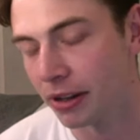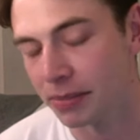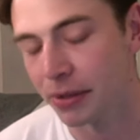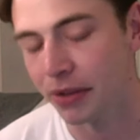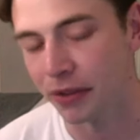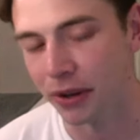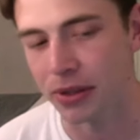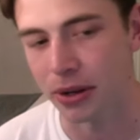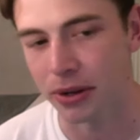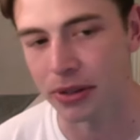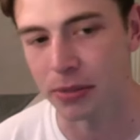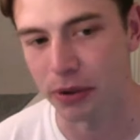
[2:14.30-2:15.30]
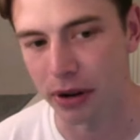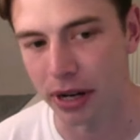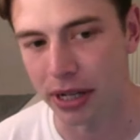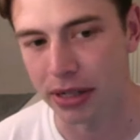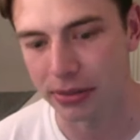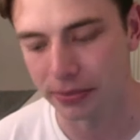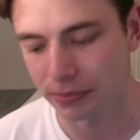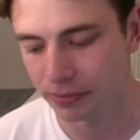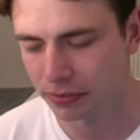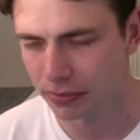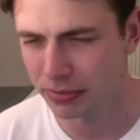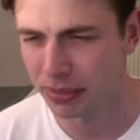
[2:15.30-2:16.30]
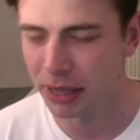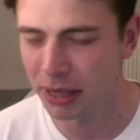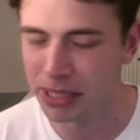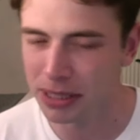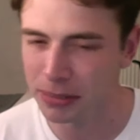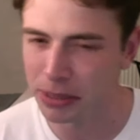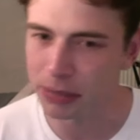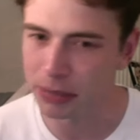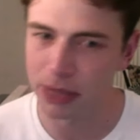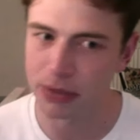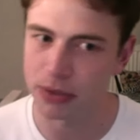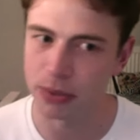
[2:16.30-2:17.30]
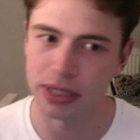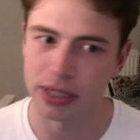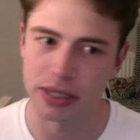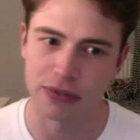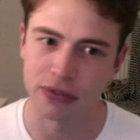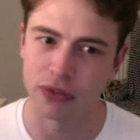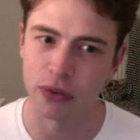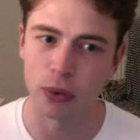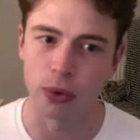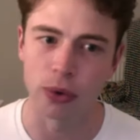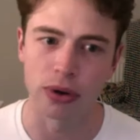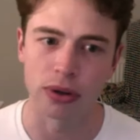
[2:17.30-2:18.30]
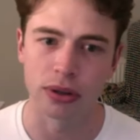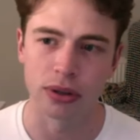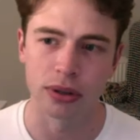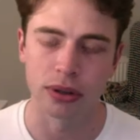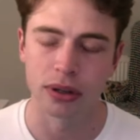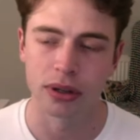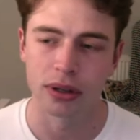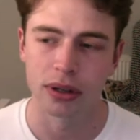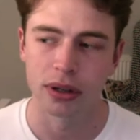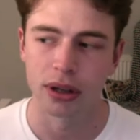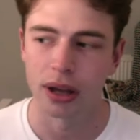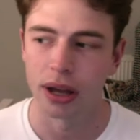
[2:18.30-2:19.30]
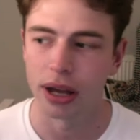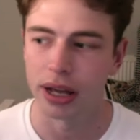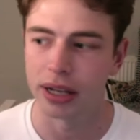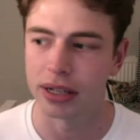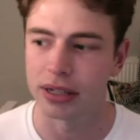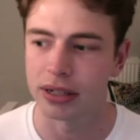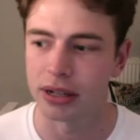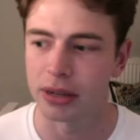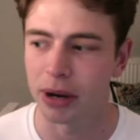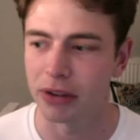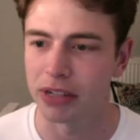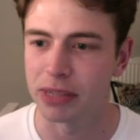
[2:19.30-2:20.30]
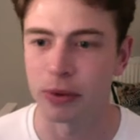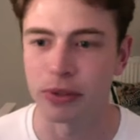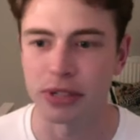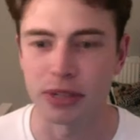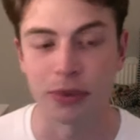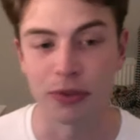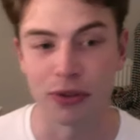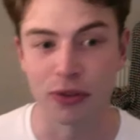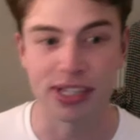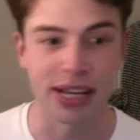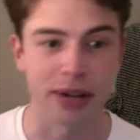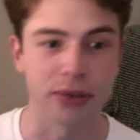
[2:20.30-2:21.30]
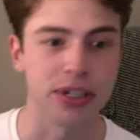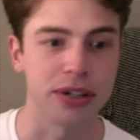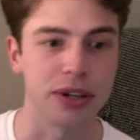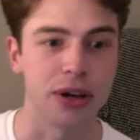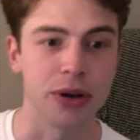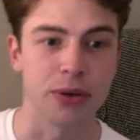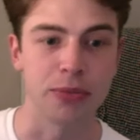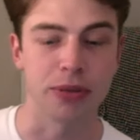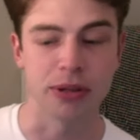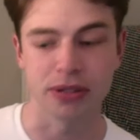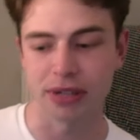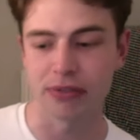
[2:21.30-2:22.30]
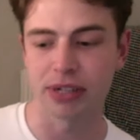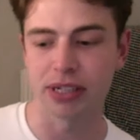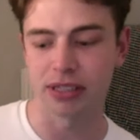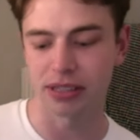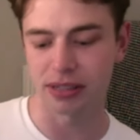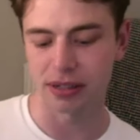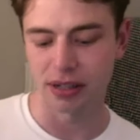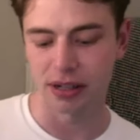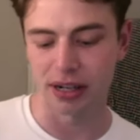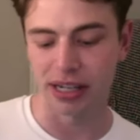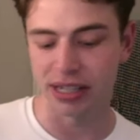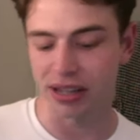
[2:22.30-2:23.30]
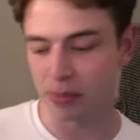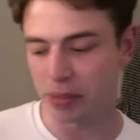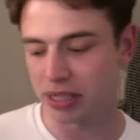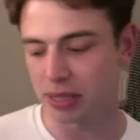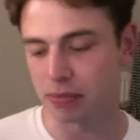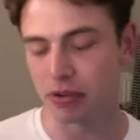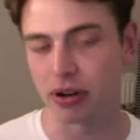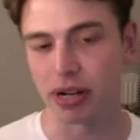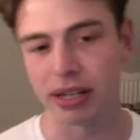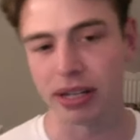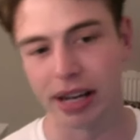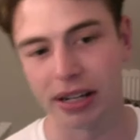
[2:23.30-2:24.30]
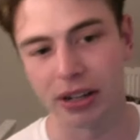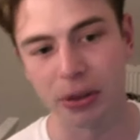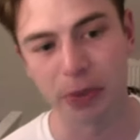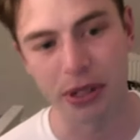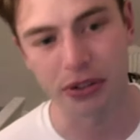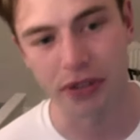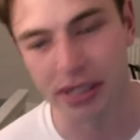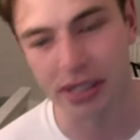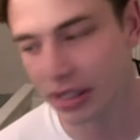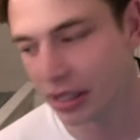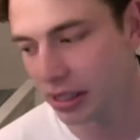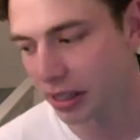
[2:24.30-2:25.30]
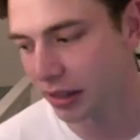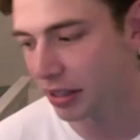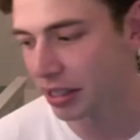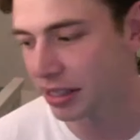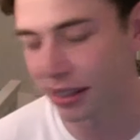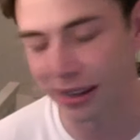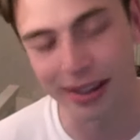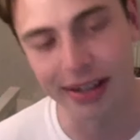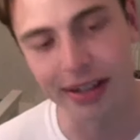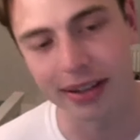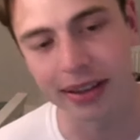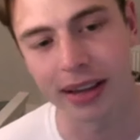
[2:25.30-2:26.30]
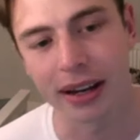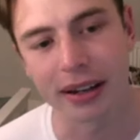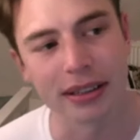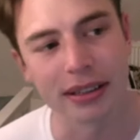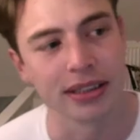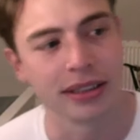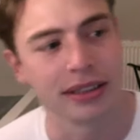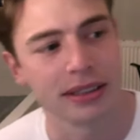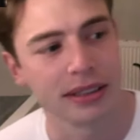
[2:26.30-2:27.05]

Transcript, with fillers: asked me if I was going to Pride, and I must have been about 24. And I responded with a resounding no, because I really just, I'd never been to Pride. I had no interest in it. I really didn't think that